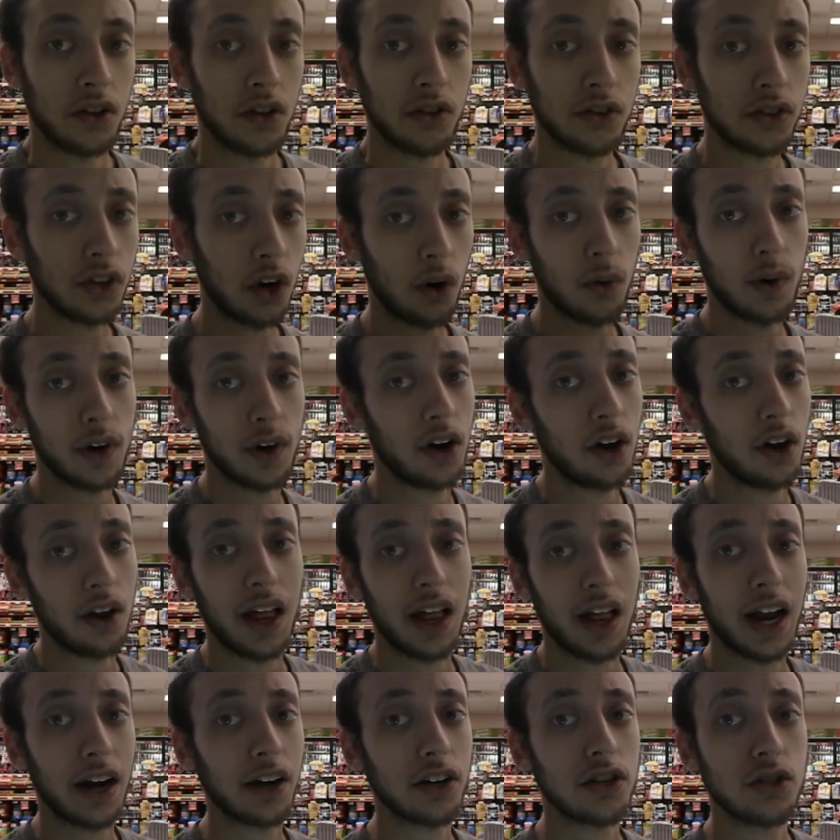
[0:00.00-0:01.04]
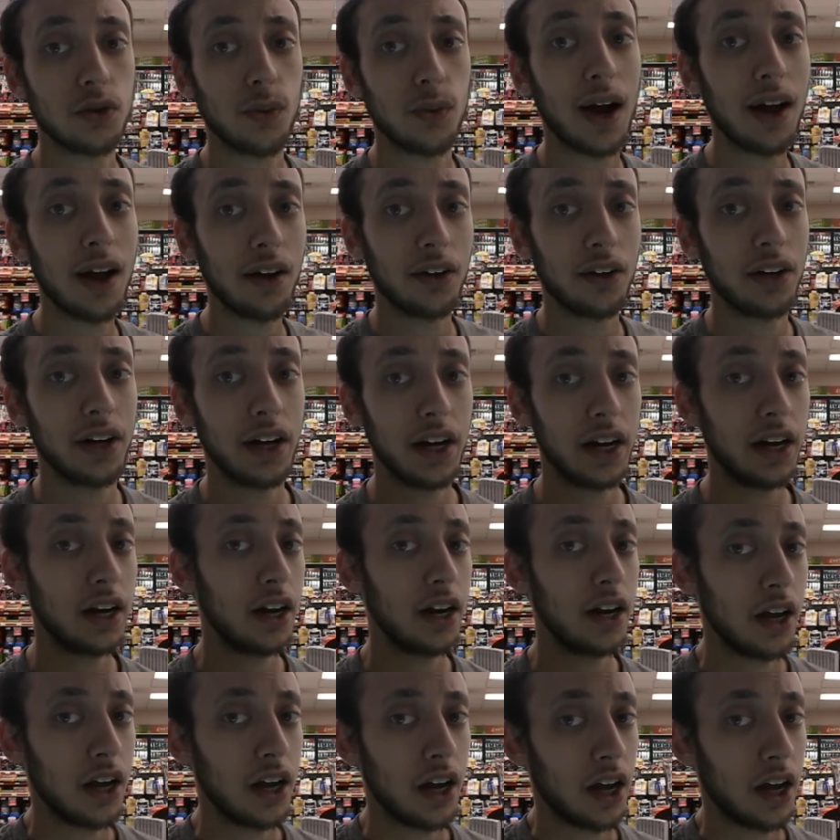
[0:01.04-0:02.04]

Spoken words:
So in all actuality,